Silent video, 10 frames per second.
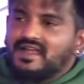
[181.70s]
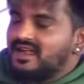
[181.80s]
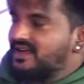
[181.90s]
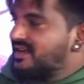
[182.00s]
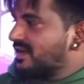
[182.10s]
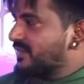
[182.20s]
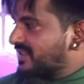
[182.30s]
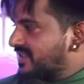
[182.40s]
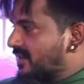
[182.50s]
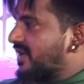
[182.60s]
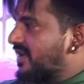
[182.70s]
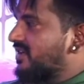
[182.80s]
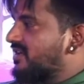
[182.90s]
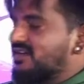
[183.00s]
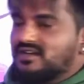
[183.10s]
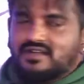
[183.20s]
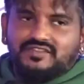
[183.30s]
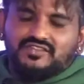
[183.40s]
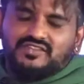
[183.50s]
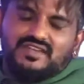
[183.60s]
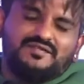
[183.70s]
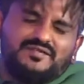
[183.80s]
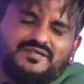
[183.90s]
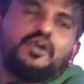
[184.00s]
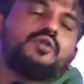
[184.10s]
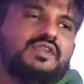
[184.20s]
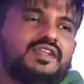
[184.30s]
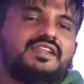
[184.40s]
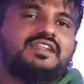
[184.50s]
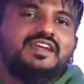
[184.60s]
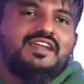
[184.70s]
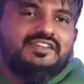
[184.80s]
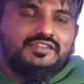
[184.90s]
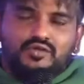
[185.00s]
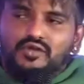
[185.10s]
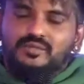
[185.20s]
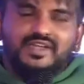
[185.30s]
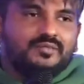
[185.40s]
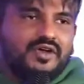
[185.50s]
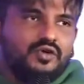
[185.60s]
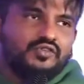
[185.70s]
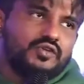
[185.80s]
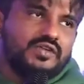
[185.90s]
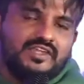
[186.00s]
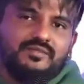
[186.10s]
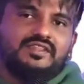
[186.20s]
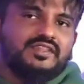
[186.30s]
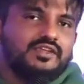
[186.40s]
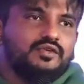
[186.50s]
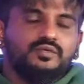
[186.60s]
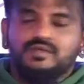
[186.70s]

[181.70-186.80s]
And Mithila Palkar has done phenomenal. She's going to become a household name in Telugu.